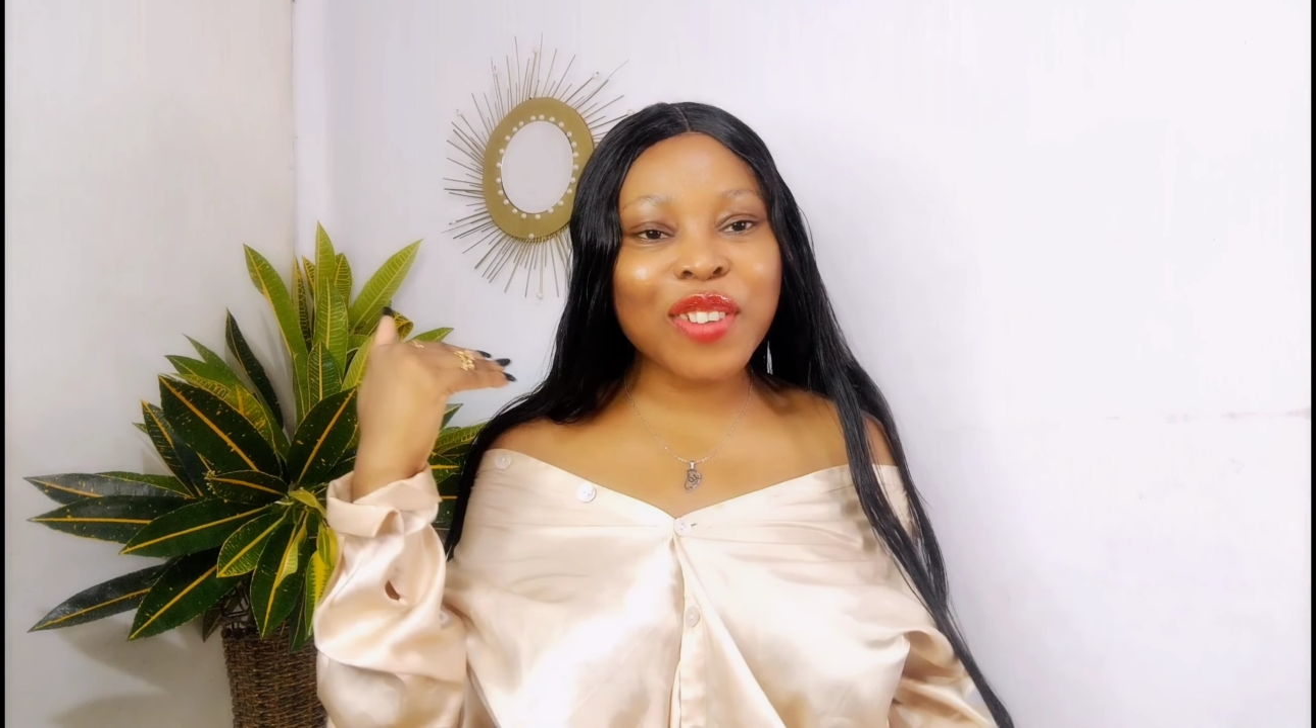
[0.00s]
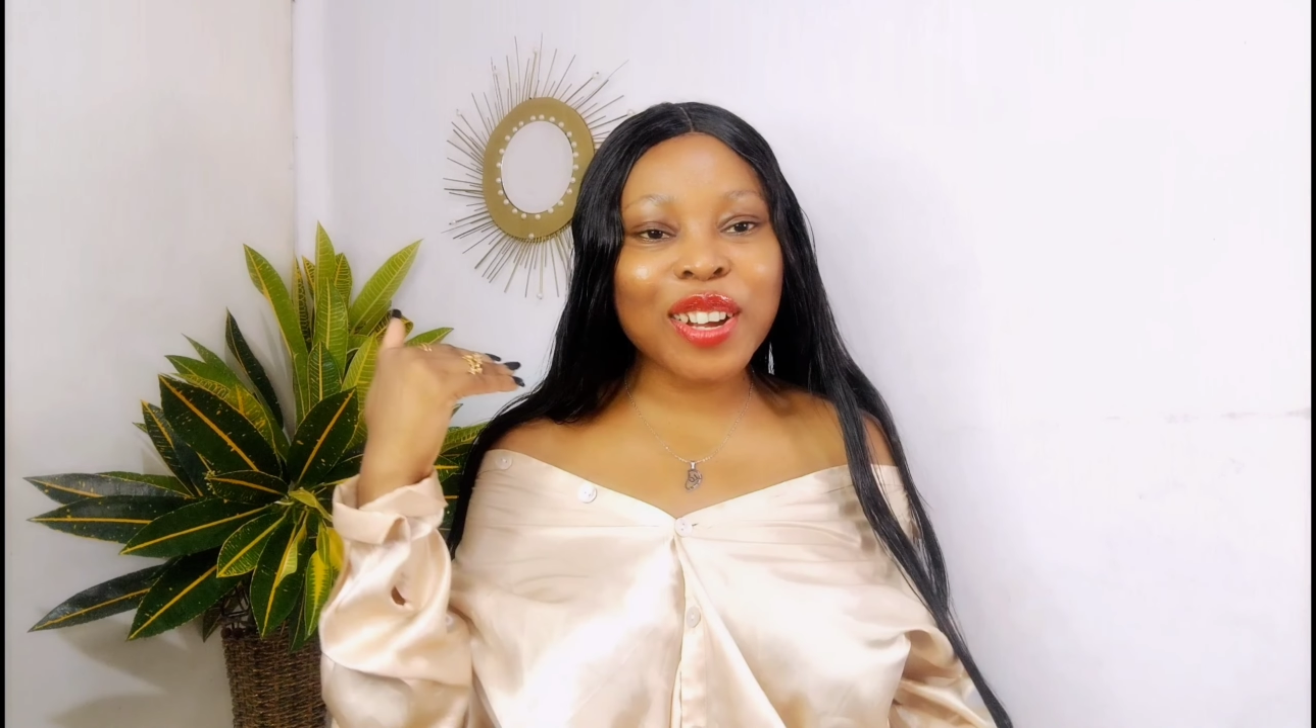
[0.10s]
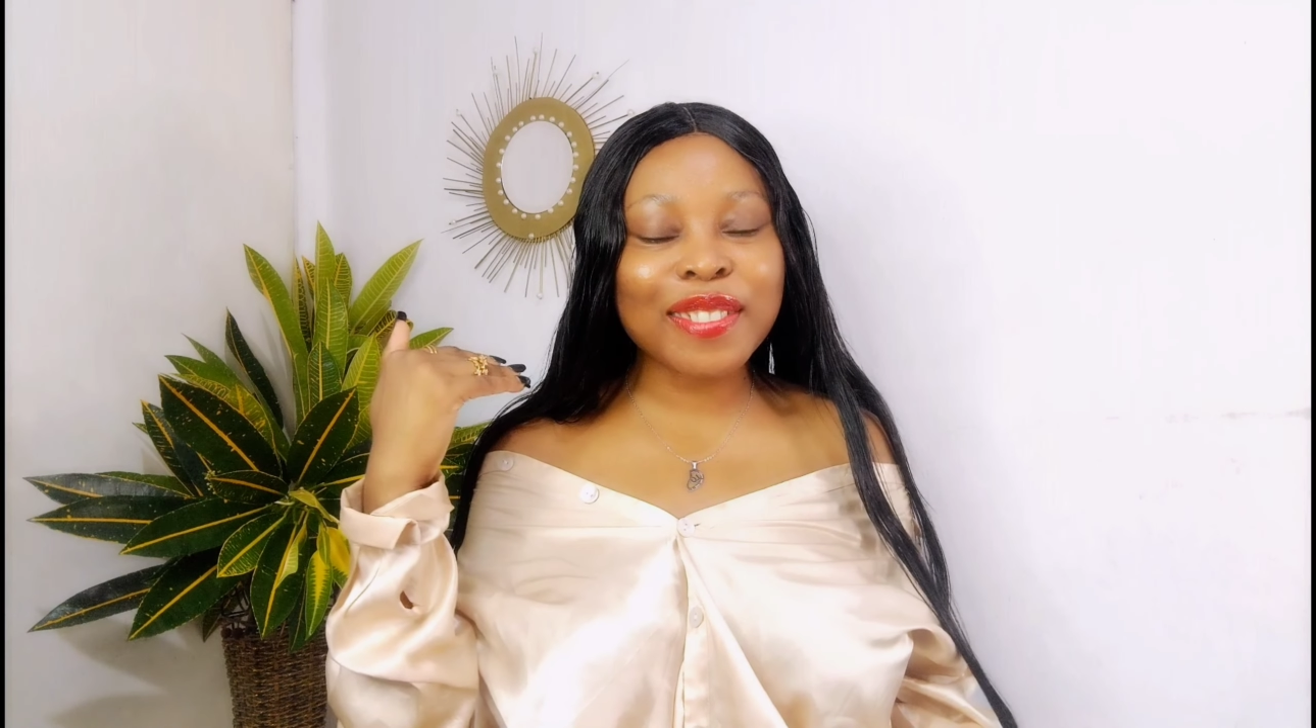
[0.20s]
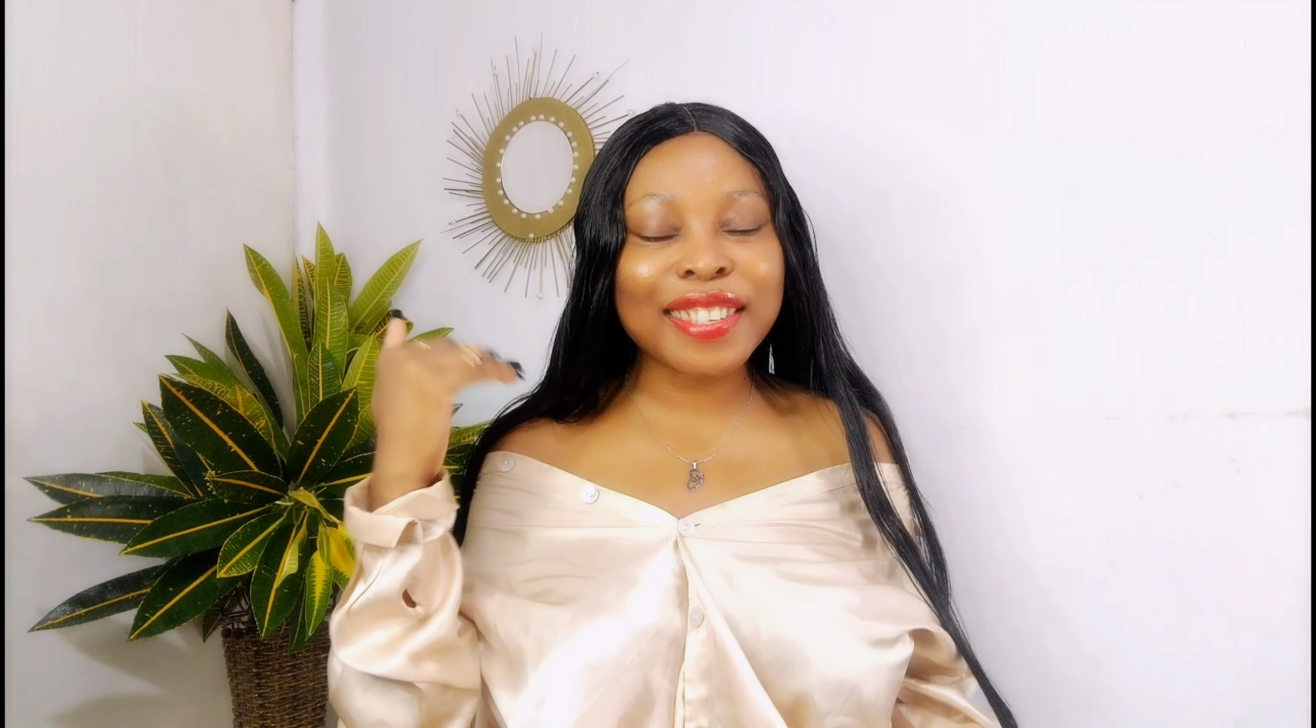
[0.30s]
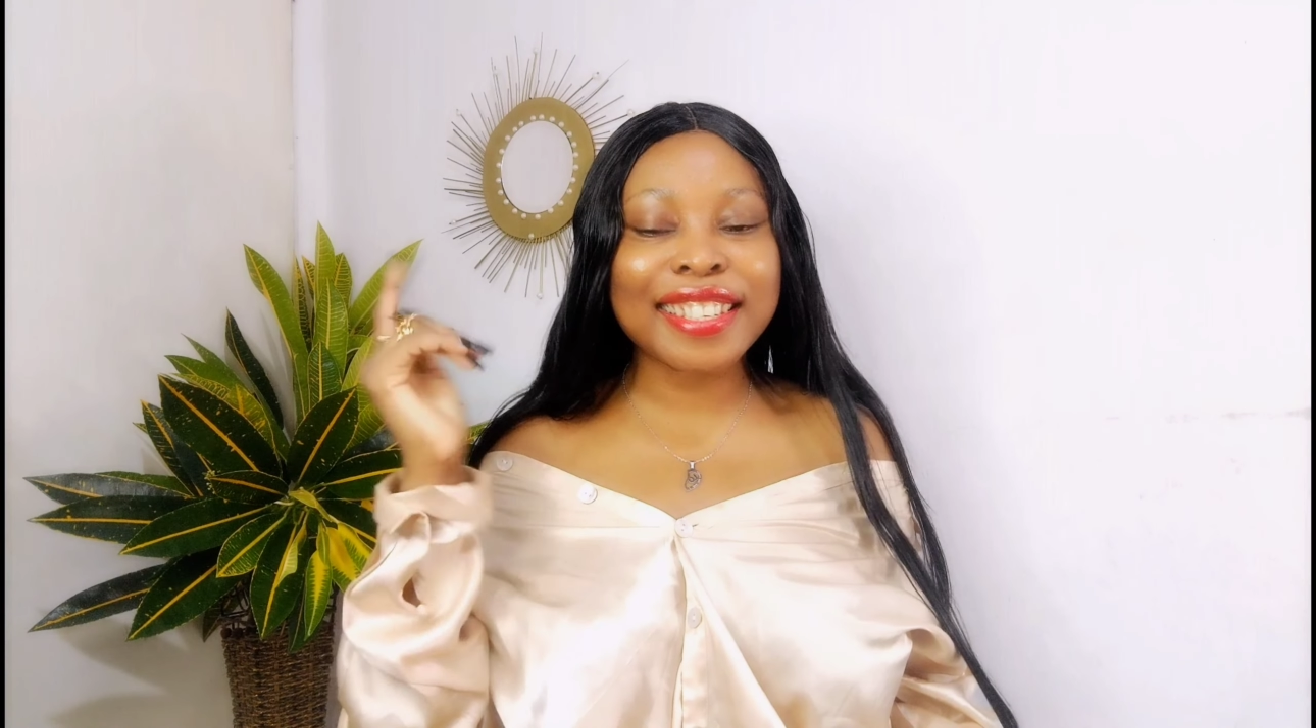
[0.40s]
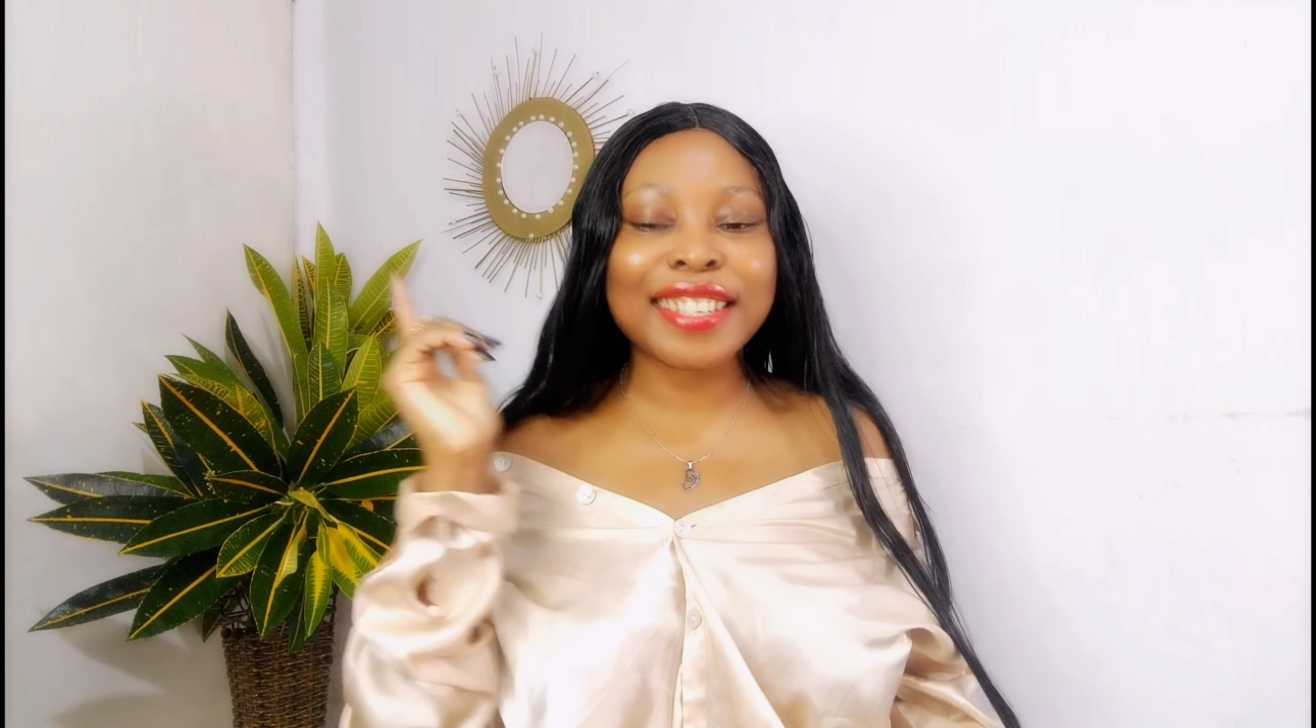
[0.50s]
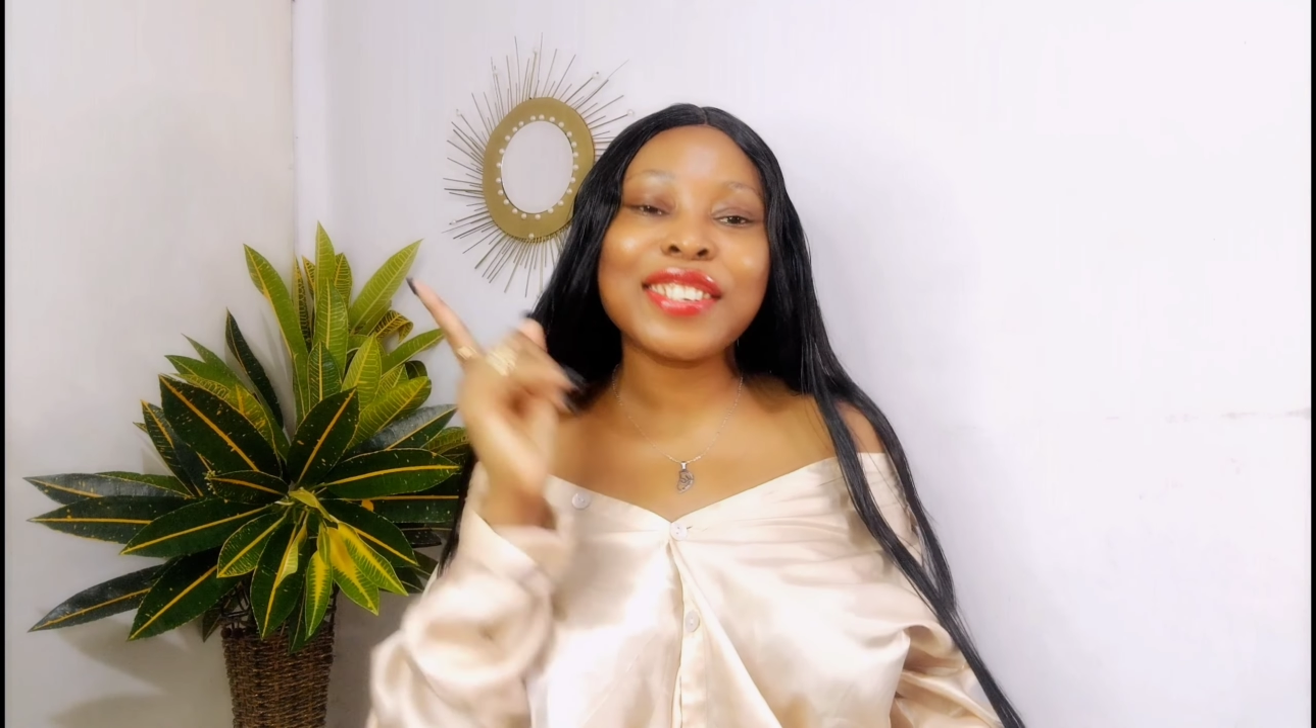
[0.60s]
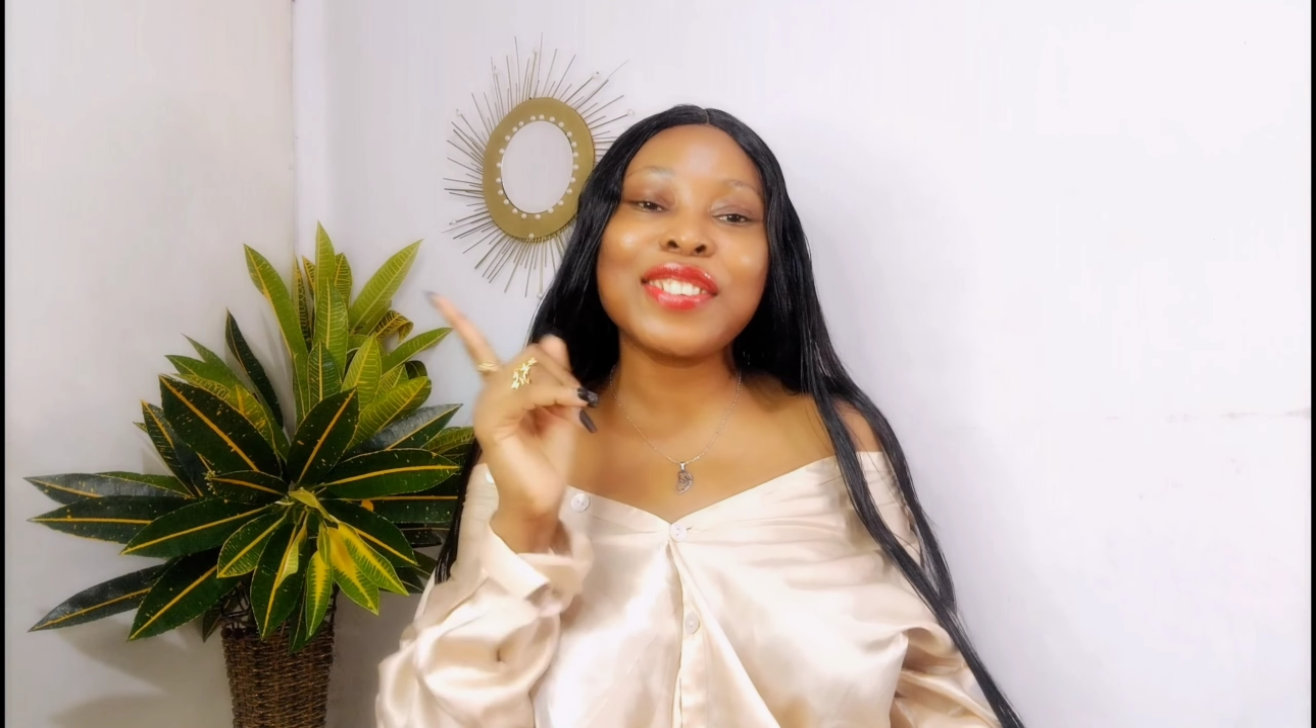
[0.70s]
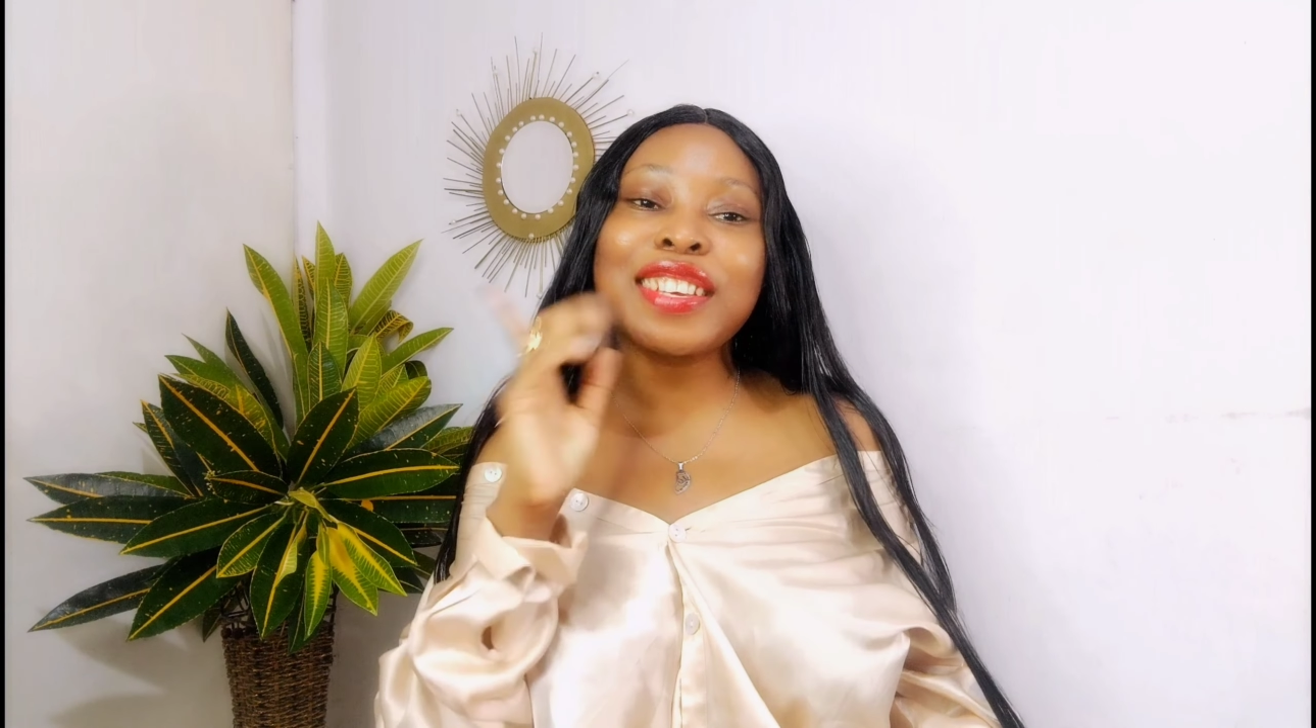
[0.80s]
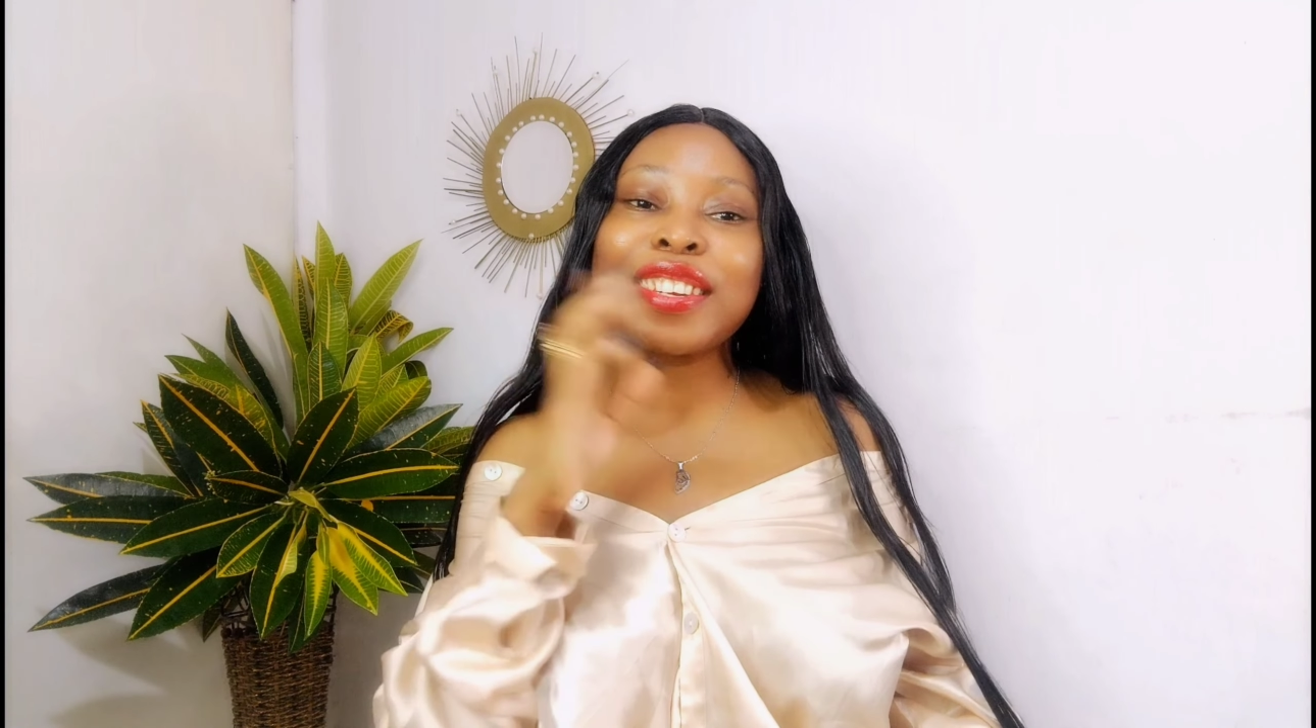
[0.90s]
Welcome to the
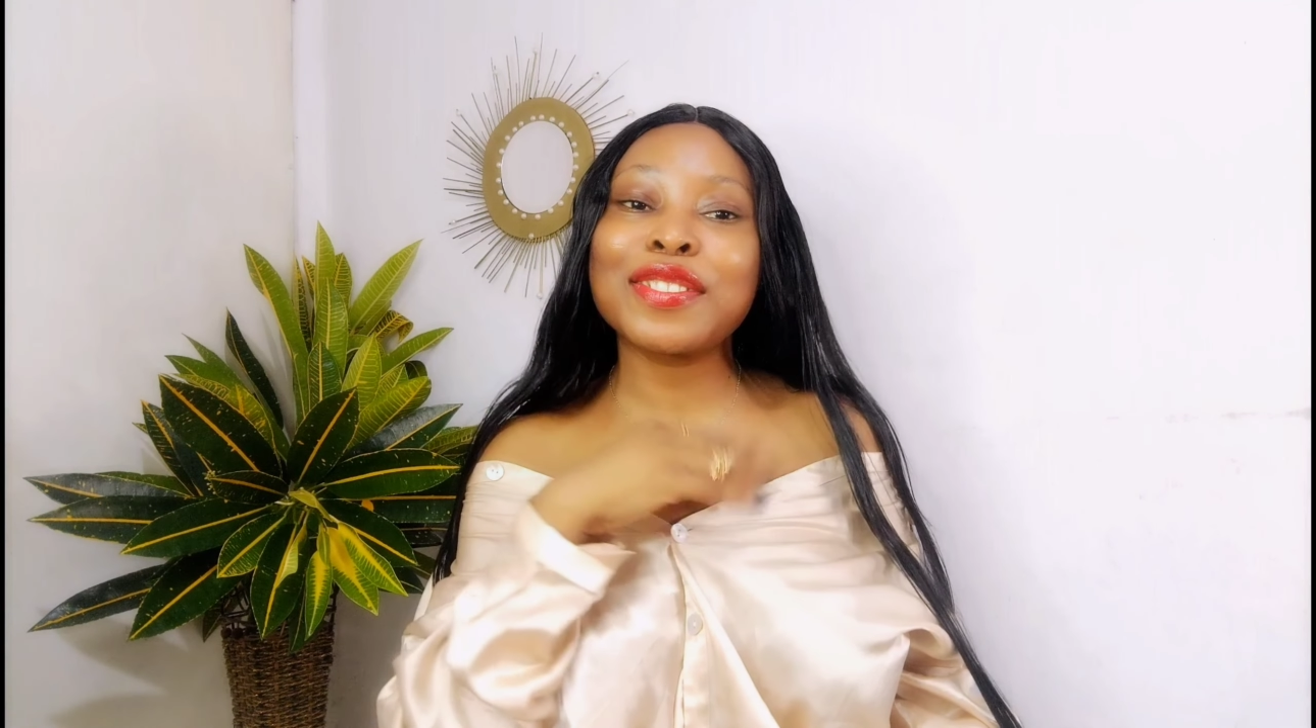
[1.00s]
new and